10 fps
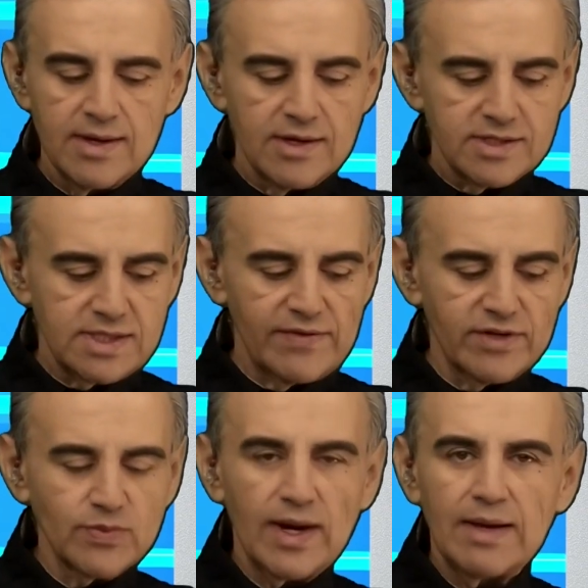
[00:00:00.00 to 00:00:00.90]

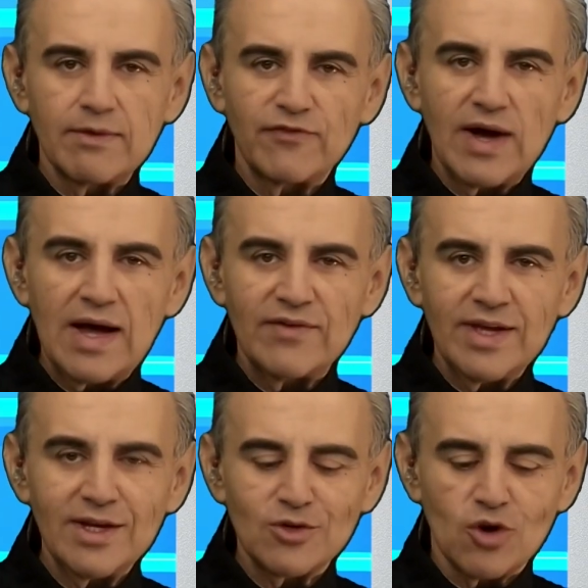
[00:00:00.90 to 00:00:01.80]
7-1 number 5
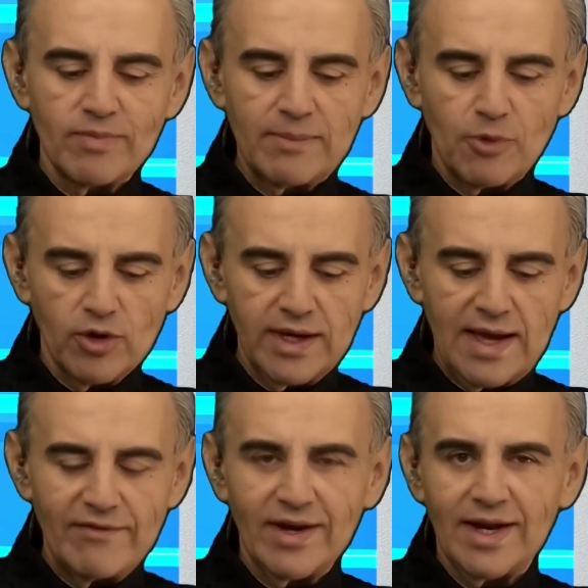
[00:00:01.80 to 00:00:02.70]
Hirkomi Boki
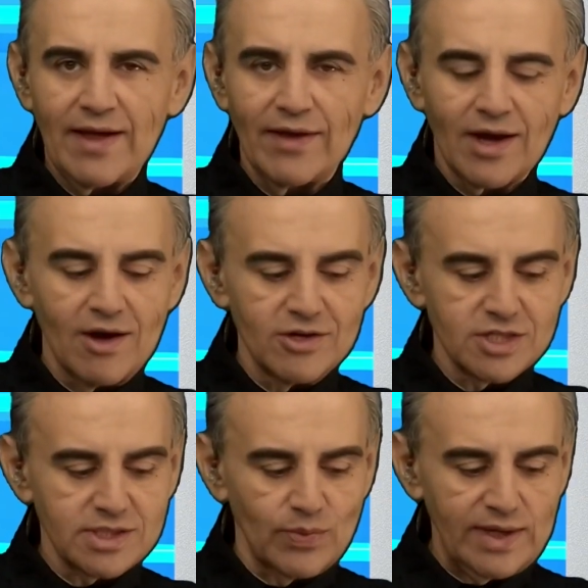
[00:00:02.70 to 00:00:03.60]
having another go
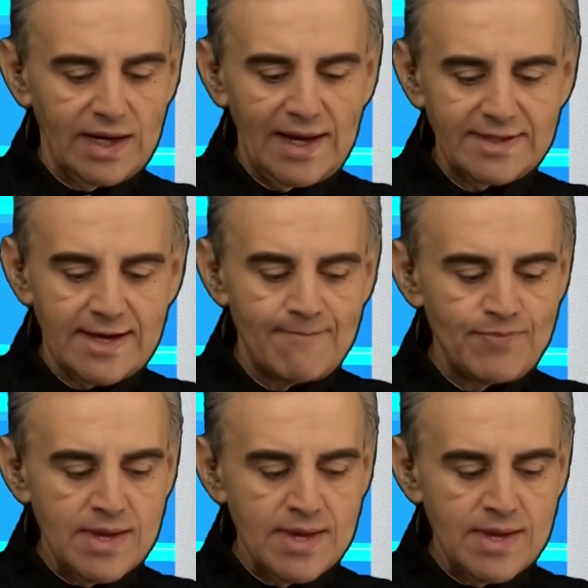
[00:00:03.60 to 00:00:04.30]
just a week later.